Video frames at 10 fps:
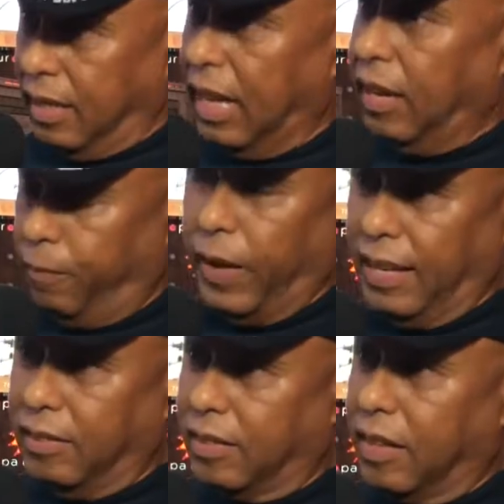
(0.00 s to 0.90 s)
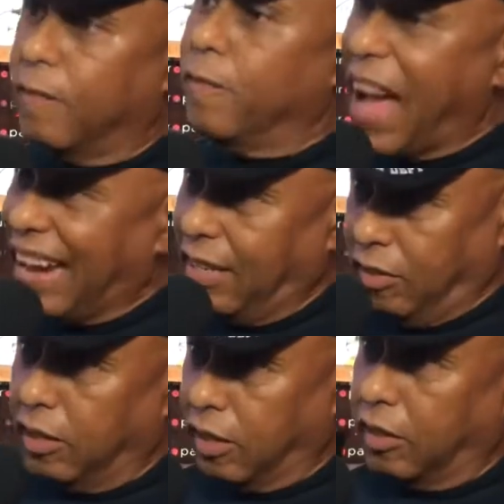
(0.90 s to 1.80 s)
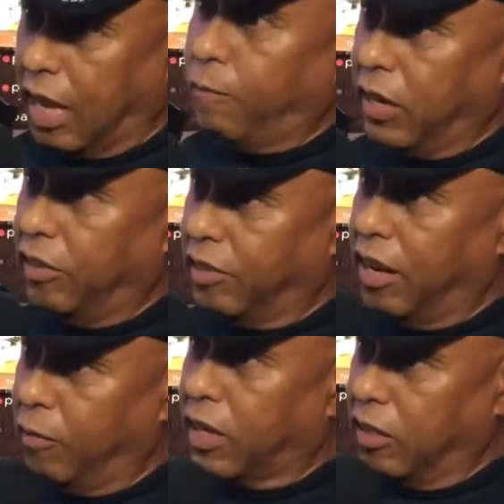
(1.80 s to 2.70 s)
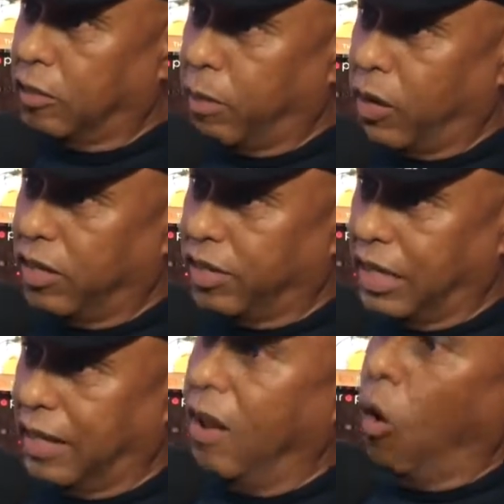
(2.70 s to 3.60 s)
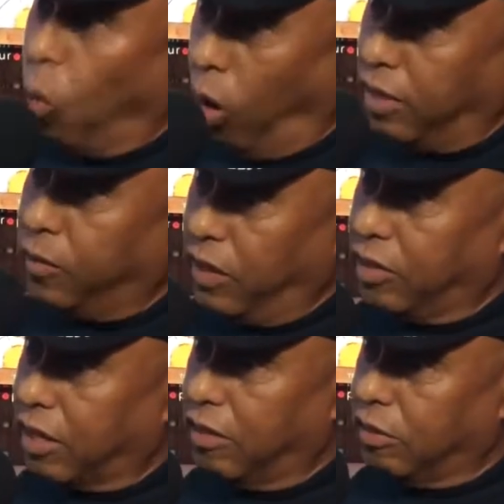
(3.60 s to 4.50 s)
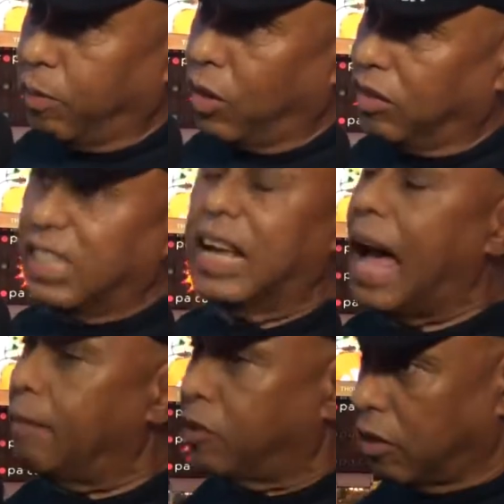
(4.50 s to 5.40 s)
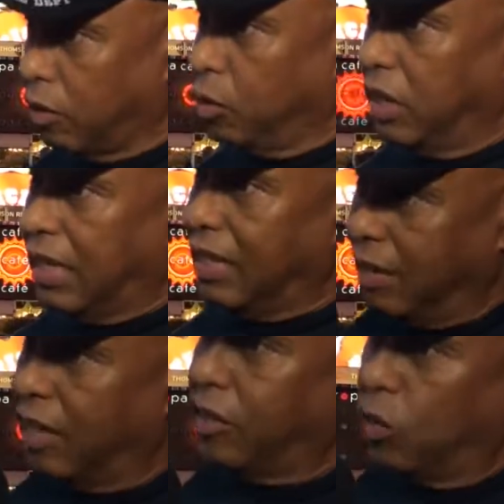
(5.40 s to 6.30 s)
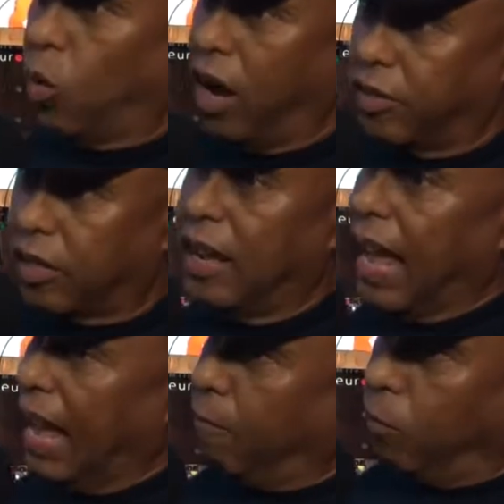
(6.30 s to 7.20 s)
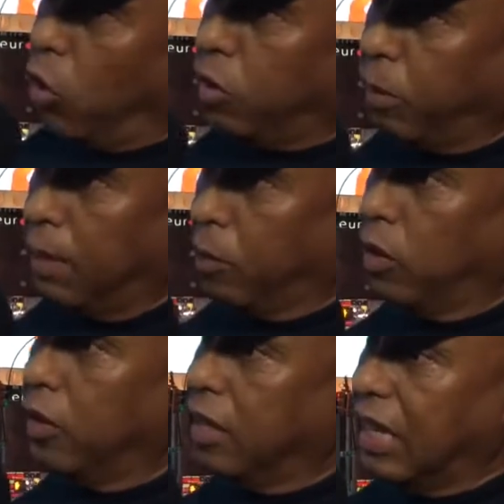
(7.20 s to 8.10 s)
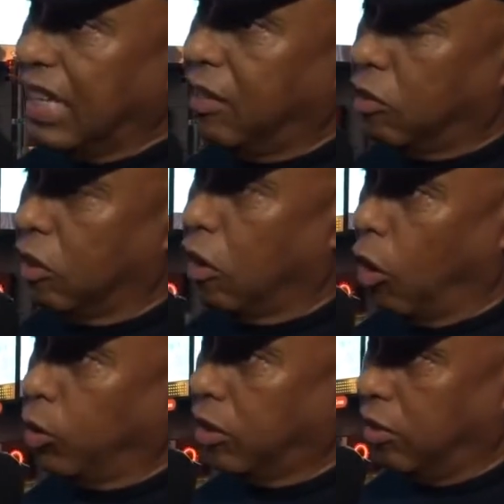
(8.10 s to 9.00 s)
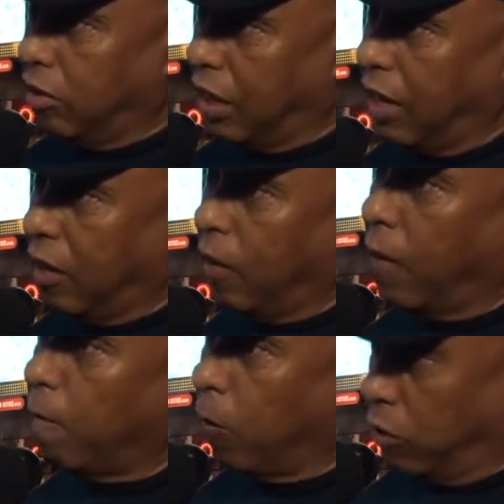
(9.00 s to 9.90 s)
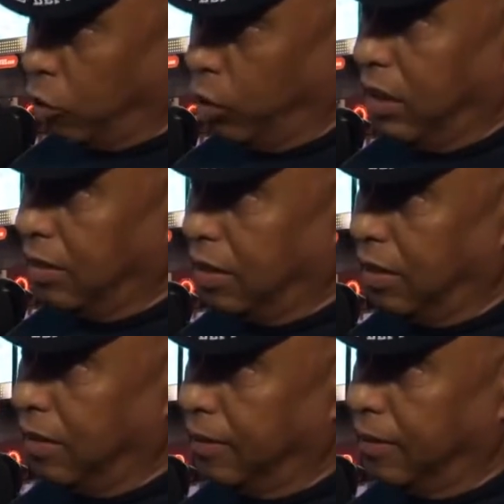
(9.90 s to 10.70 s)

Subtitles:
an offense. That is the definition of a conspiracy. Was this a conspiracy? Absolutely. Yes, it was. And those people need to go to jail for treason.